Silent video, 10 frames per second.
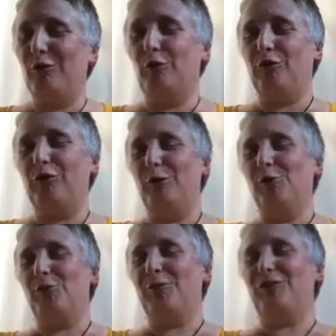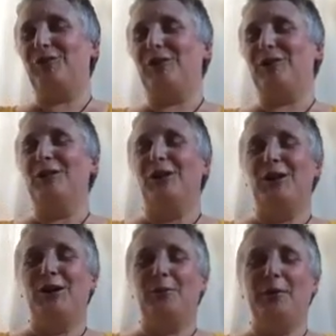in the throat, but
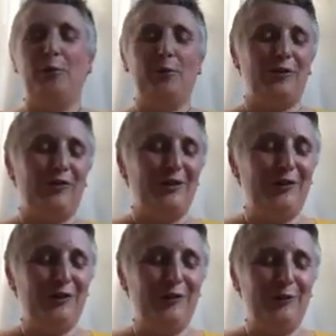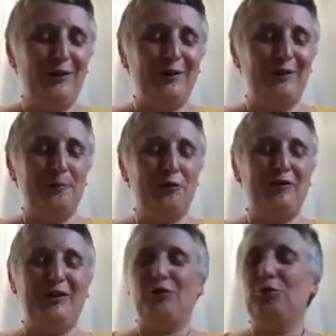we always tend to put
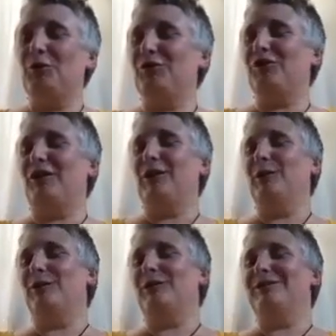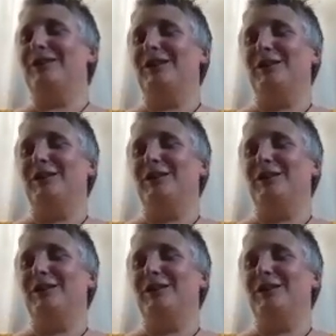that to one side and